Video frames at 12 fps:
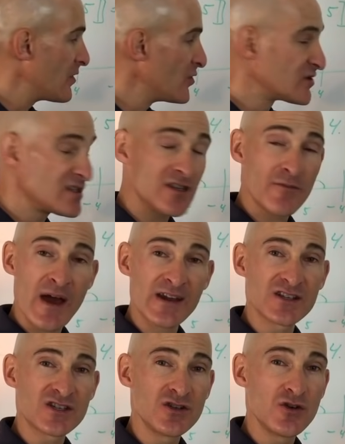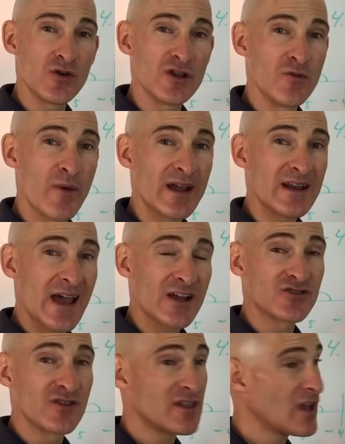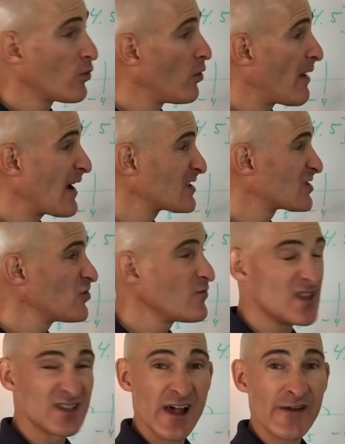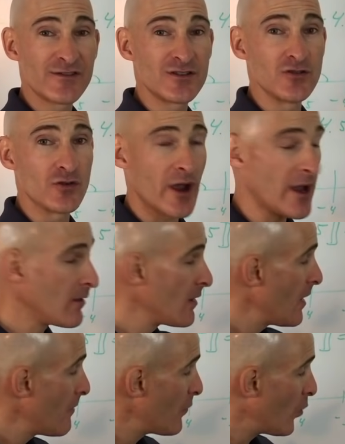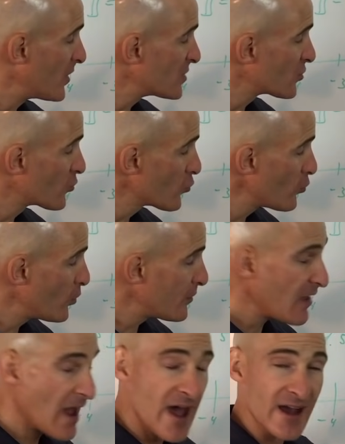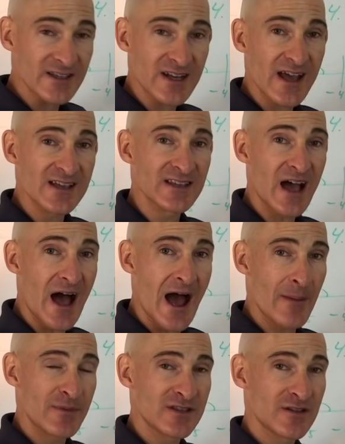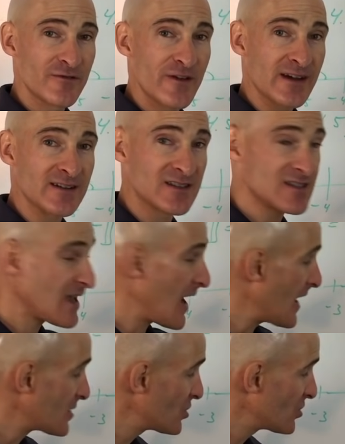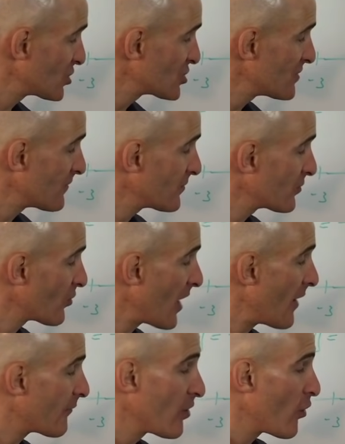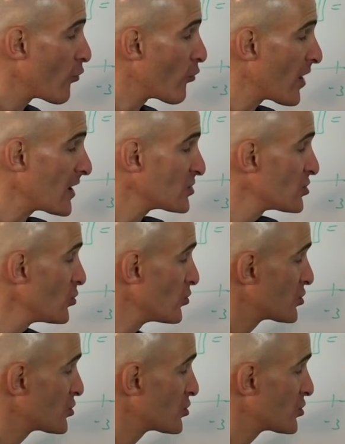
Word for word: You see the minus 2 and you might naturally think, well minus 2 means left 2, right? But when it's grouped with the x, it has the opposite effect. This is actually going to shift the graph right 2.